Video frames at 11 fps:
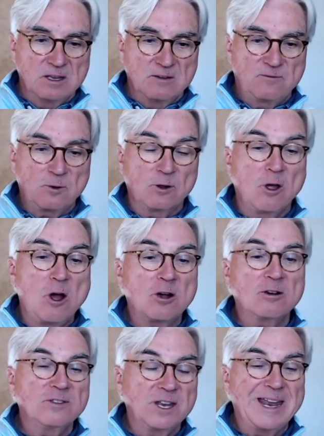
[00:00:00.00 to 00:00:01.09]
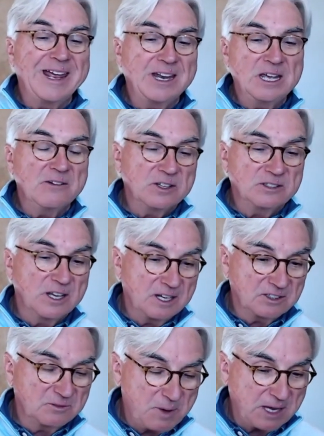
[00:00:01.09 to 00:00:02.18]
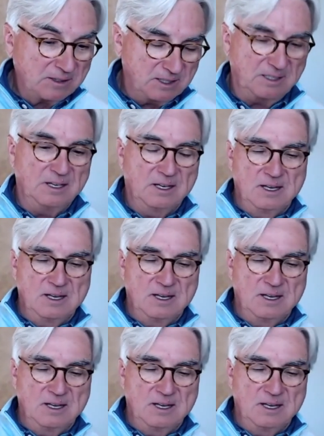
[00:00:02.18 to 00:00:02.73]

for longer than any of us had expected.